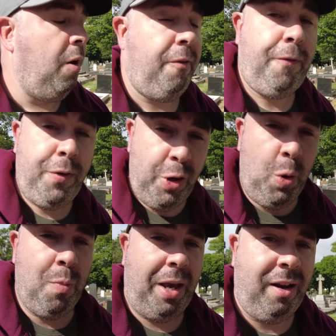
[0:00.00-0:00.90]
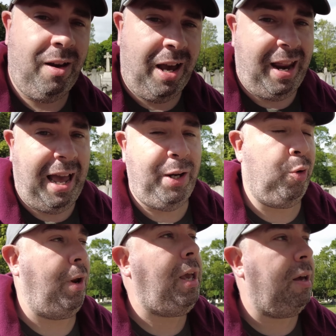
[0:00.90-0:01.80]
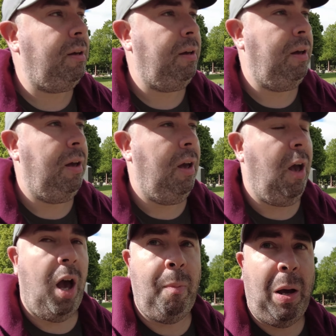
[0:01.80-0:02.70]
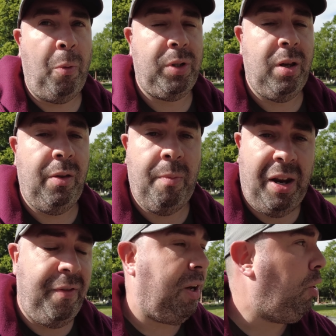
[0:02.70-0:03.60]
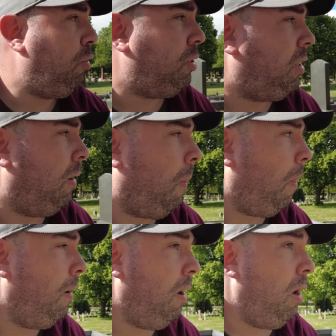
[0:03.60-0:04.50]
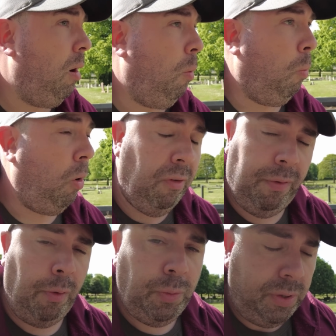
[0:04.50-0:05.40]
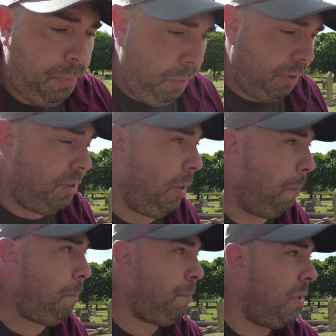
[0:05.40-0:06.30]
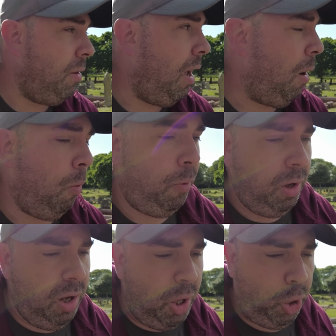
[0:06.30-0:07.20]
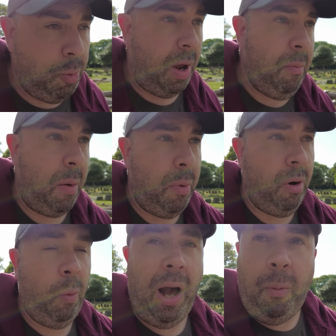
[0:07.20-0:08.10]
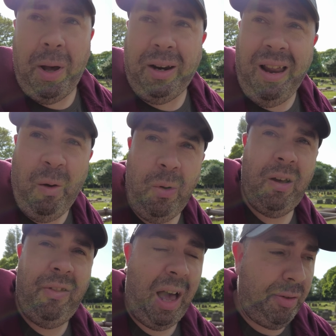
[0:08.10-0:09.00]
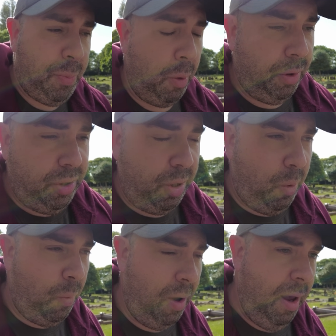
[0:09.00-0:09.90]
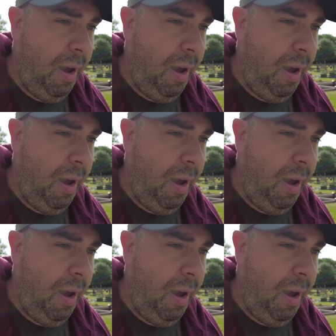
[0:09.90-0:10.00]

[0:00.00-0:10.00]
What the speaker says: fuming and angry about the benefit cuts. One of those we've spoken to. Now, you may remember a while back now that I've spoken to